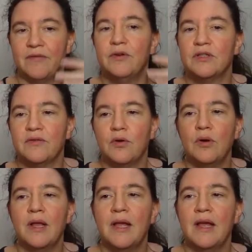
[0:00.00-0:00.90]
First of
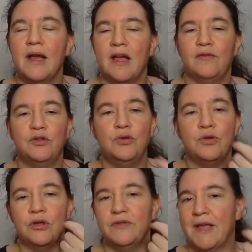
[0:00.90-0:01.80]
all, if two
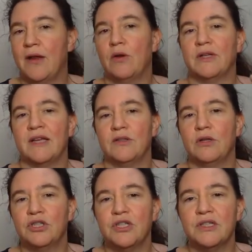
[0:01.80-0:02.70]
curves are not
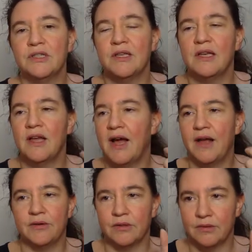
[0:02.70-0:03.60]
isogenous
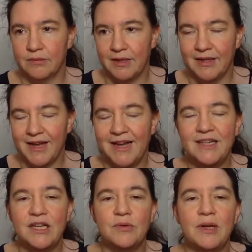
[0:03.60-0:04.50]
under well, any
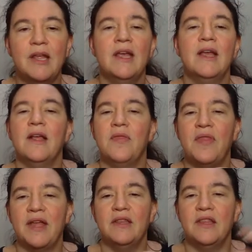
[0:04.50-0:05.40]
degree,
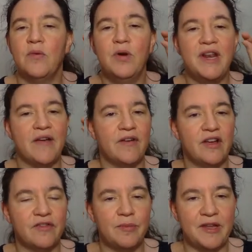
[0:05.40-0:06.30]
then there will never
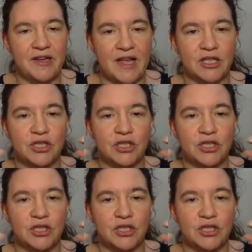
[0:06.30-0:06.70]
ever be an edge.